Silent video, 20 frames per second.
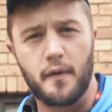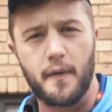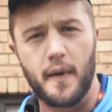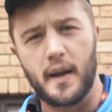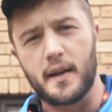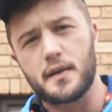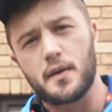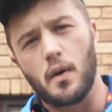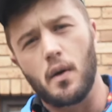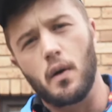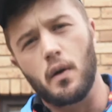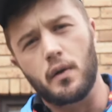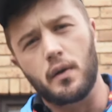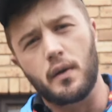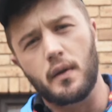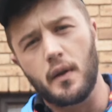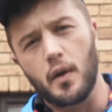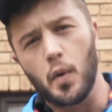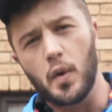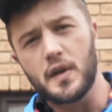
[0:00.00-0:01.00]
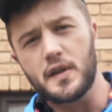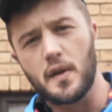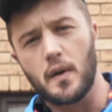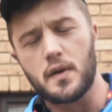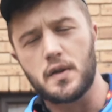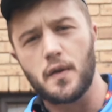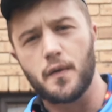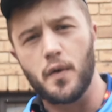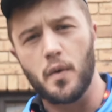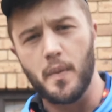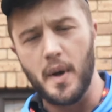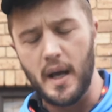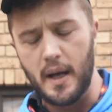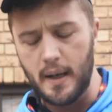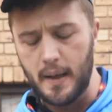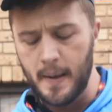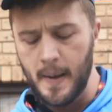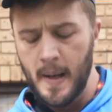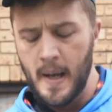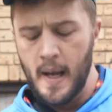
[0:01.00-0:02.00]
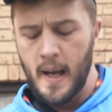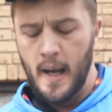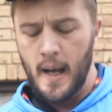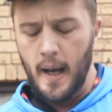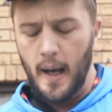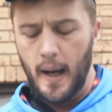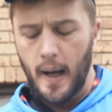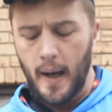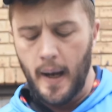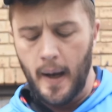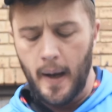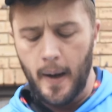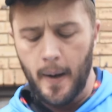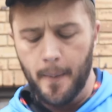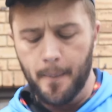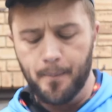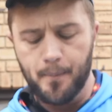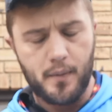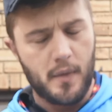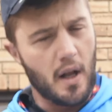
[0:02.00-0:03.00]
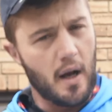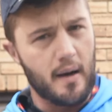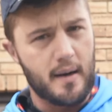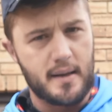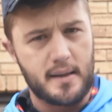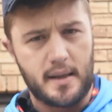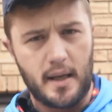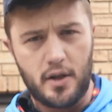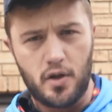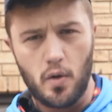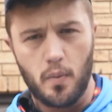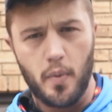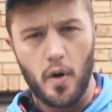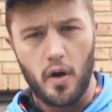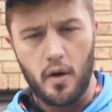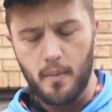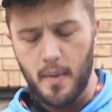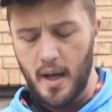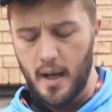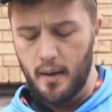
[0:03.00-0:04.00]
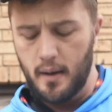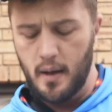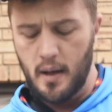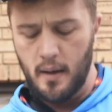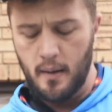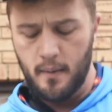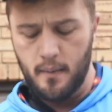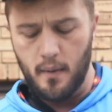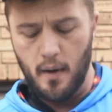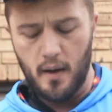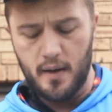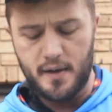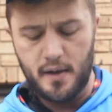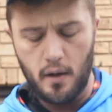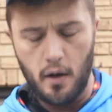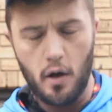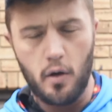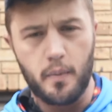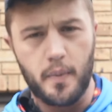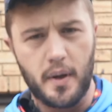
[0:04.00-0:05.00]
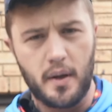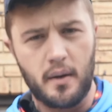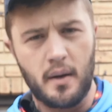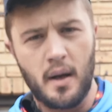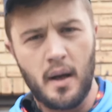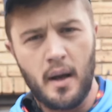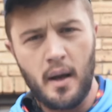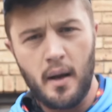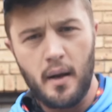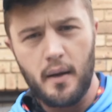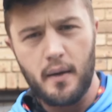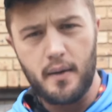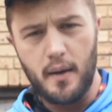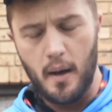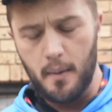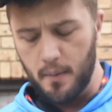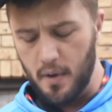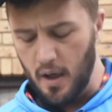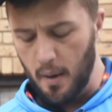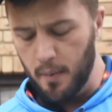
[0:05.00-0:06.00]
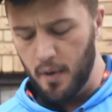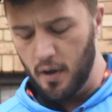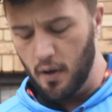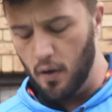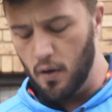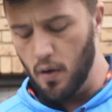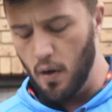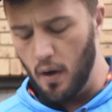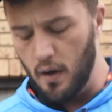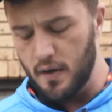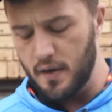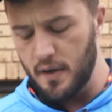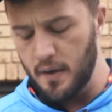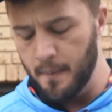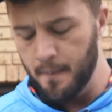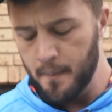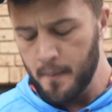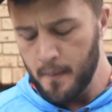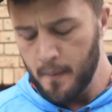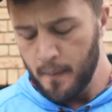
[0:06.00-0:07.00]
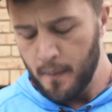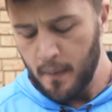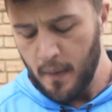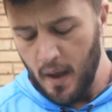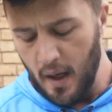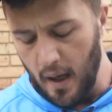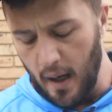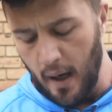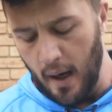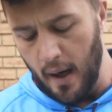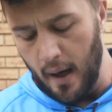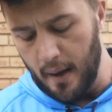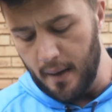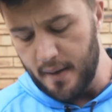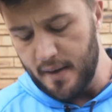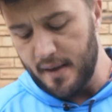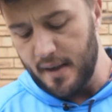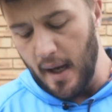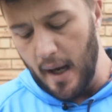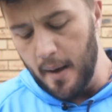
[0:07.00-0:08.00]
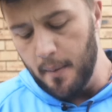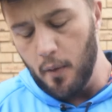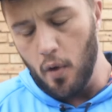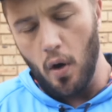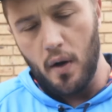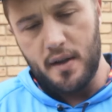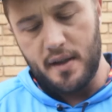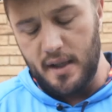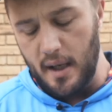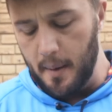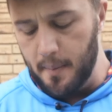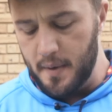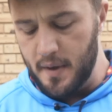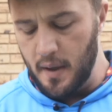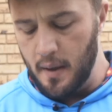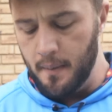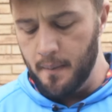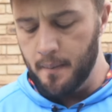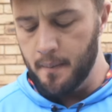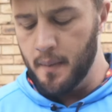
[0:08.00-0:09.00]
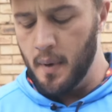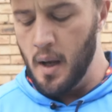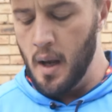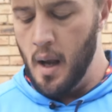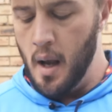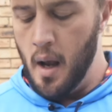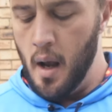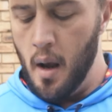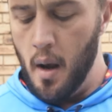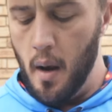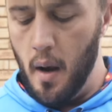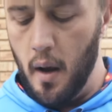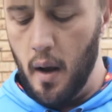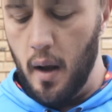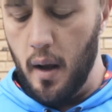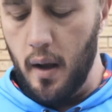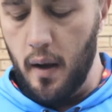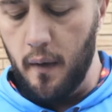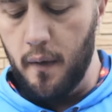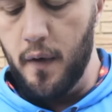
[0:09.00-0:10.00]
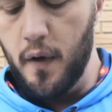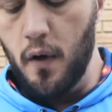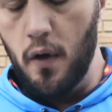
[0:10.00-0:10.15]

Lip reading: effect on the results of your batting. Like I said, your bottom hand nice and open, thumb coming across. Same concept. If